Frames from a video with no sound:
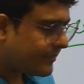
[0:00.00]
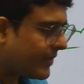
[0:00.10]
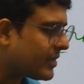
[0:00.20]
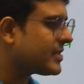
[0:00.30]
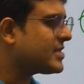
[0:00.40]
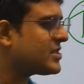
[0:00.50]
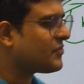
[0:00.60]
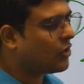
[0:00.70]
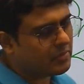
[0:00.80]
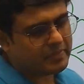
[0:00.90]
This is
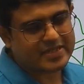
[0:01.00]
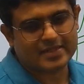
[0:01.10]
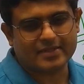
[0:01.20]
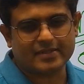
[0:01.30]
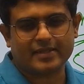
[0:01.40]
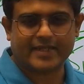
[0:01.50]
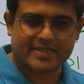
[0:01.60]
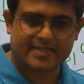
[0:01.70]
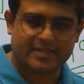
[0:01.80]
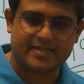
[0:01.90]
what basically the case
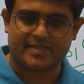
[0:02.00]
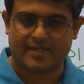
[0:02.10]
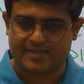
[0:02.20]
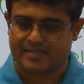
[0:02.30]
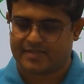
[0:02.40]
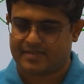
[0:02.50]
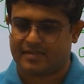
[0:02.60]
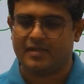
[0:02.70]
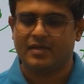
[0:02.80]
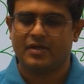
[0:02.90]
study says.
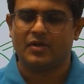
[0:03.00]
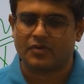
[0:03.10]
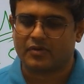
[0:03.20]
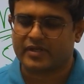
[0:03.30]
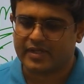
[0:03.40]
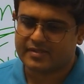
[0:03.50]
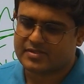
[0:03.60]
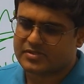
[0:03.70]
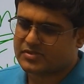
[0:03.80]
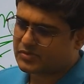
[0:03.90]
Okay,
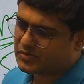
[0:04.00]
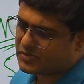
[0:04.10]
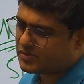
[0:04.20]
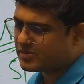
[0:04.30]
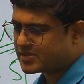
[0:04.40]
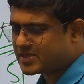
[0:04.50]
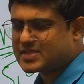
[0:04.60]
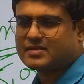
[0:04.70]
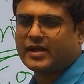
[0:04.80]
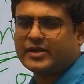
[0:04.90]
so just
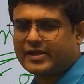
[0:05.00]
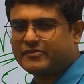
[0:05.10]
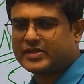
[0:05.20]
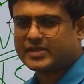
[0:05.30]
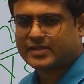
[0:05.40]
write everything